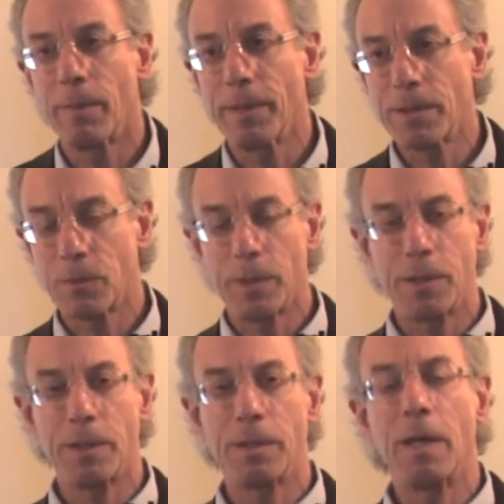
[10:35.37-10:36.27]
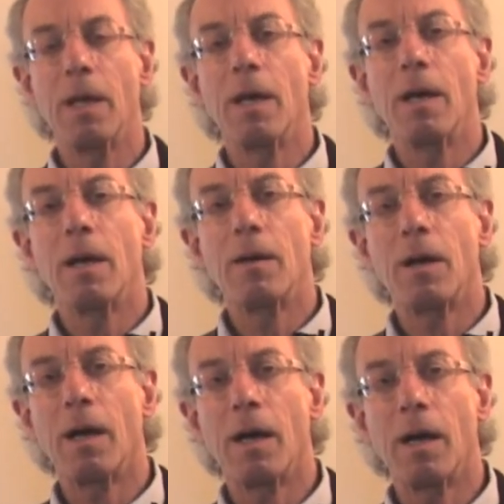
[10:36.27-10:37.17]
purpose, which is
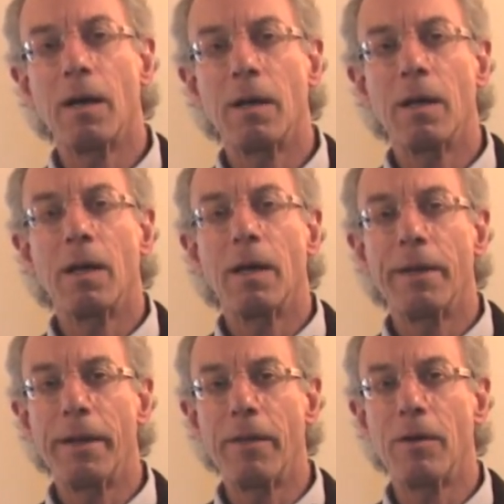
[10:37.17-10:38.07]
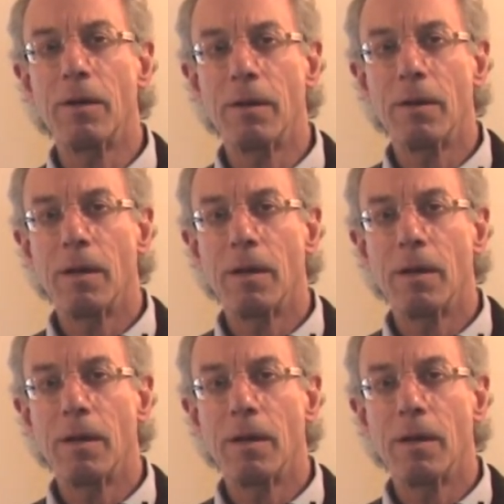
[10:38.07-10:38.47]
another